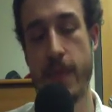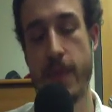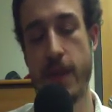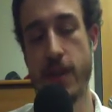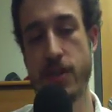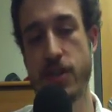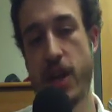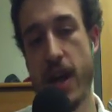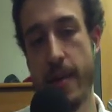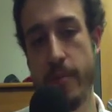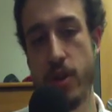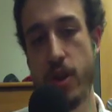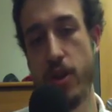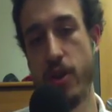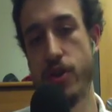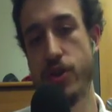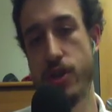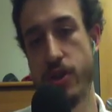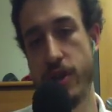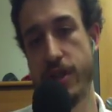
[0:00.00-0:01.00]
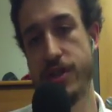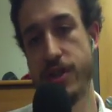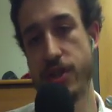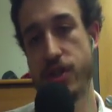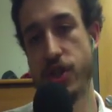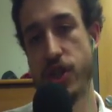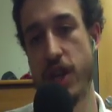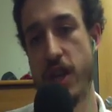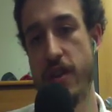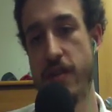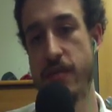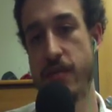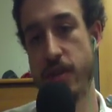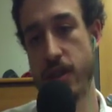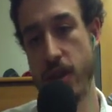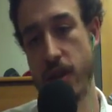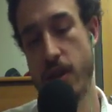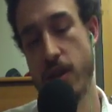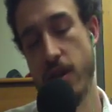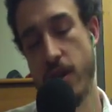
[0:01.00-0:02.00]
that type Clojure has achieved
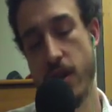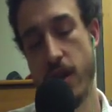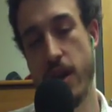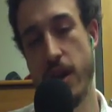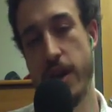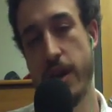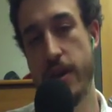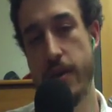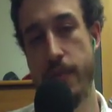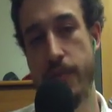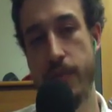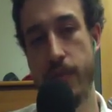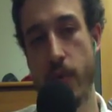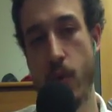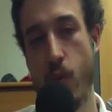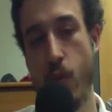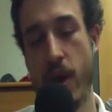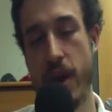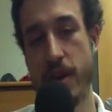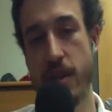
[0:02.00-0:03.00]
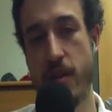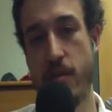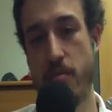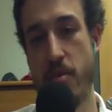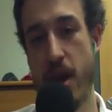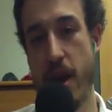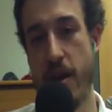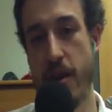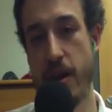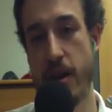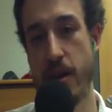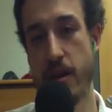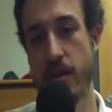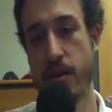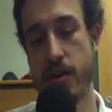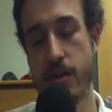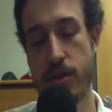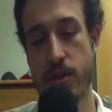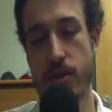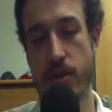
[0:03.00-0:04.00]
uh, when comparing
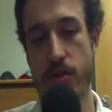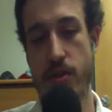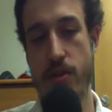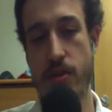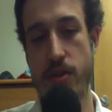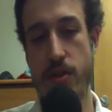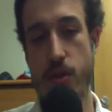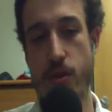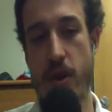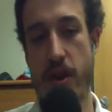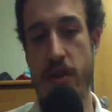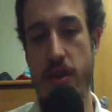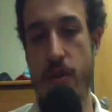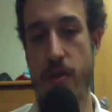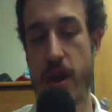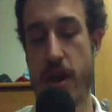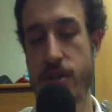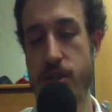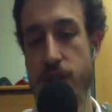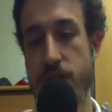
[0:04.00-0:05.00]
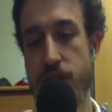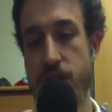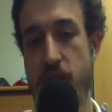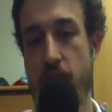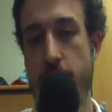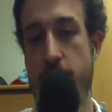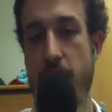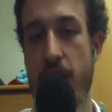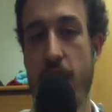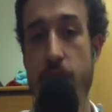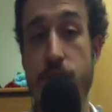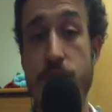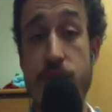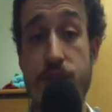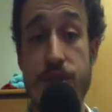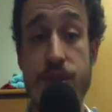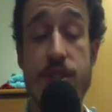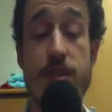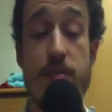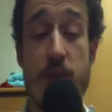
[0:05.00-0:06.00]
to, to other gradually typed
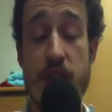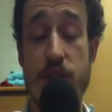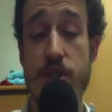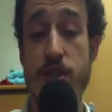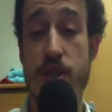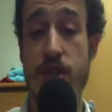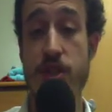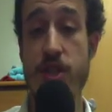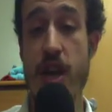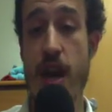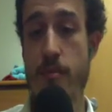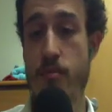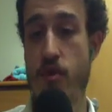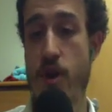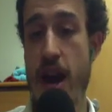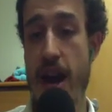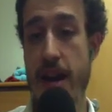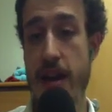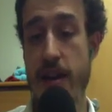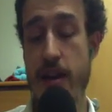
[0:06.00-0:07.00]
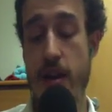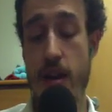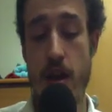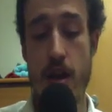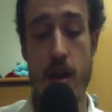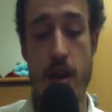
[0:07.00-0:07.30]
languages, especially type racket,